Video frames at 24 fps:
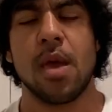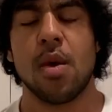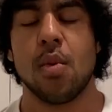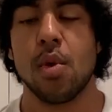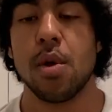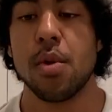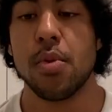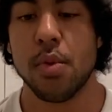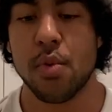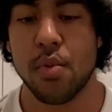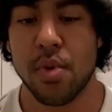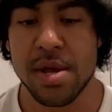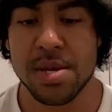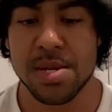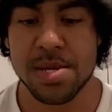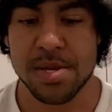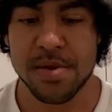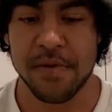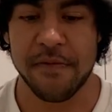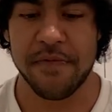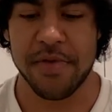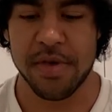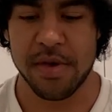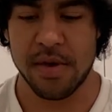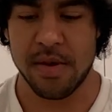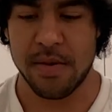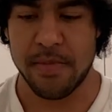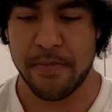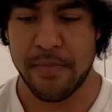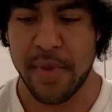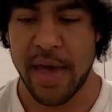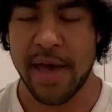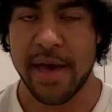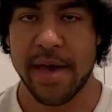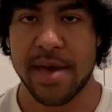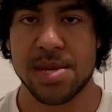Well, the rest of the
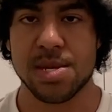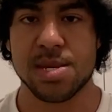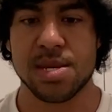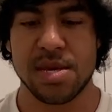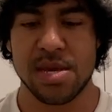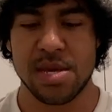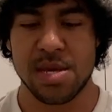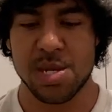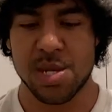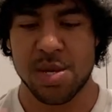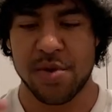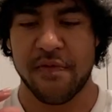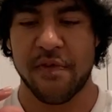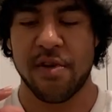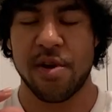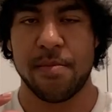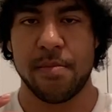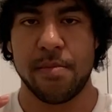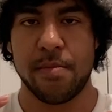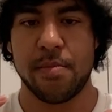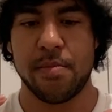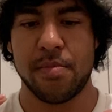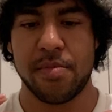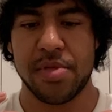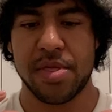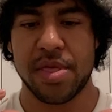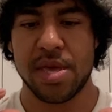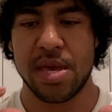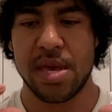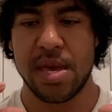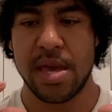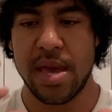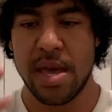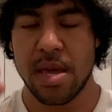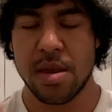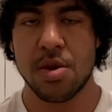mass is from
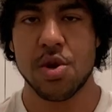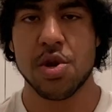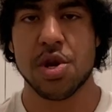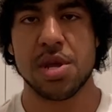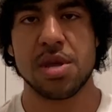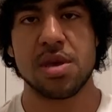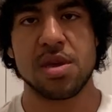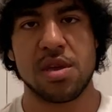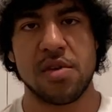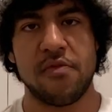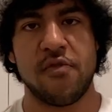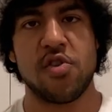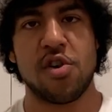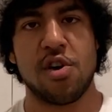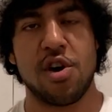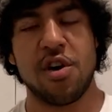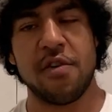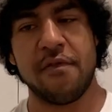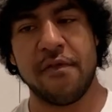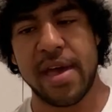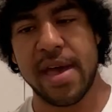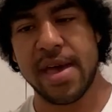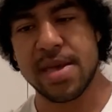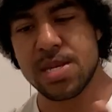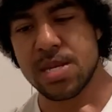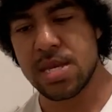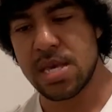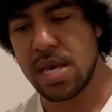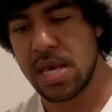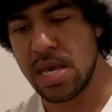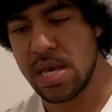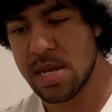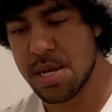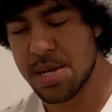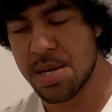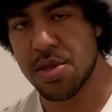the energy given off as
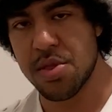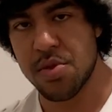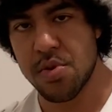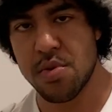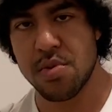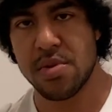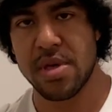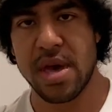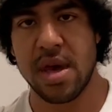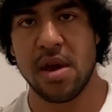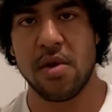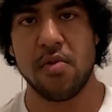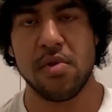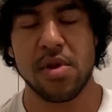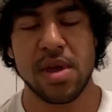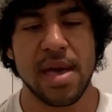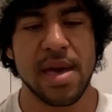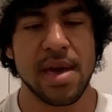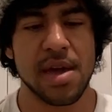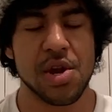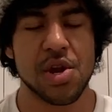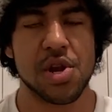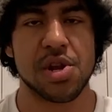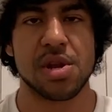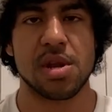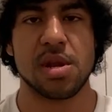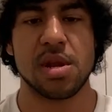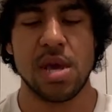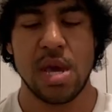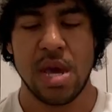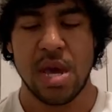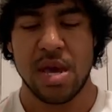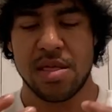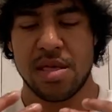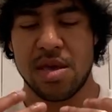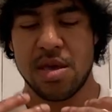heat through that reaction
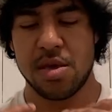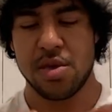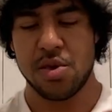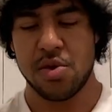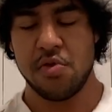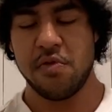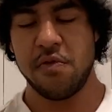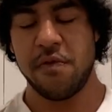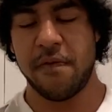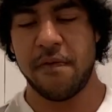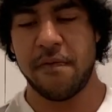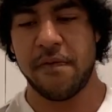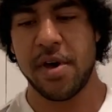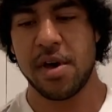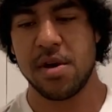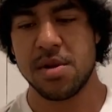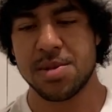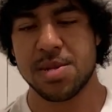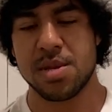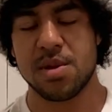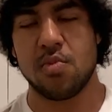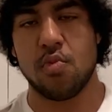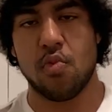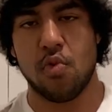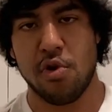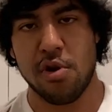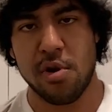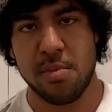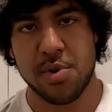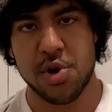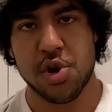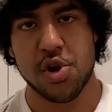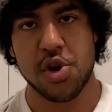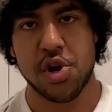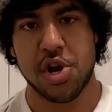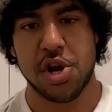that you felt and
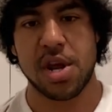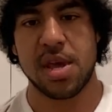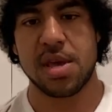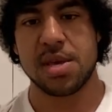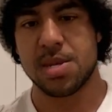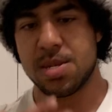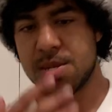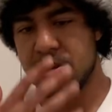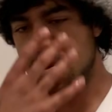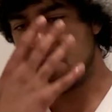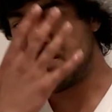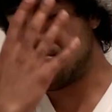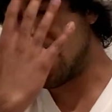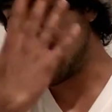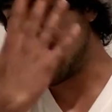warmed your chest and